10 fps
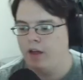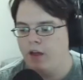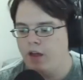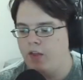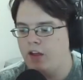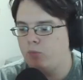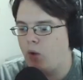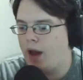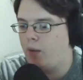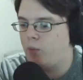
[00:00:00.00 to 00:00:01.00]
That's
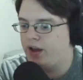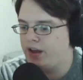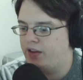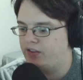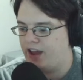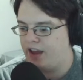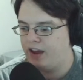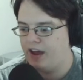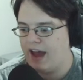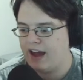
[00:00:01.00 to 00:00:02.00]
why when
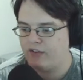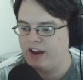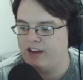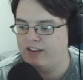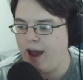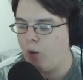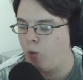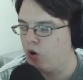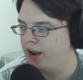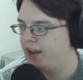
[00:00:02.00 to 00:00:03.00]
Xana activated a
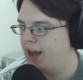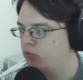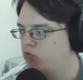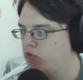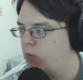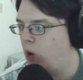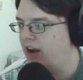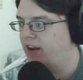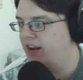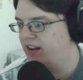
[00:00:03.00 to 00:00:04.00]
tower and kept
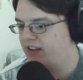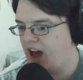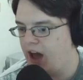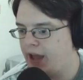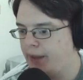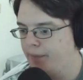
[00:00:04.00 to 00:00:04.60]
rewinding time,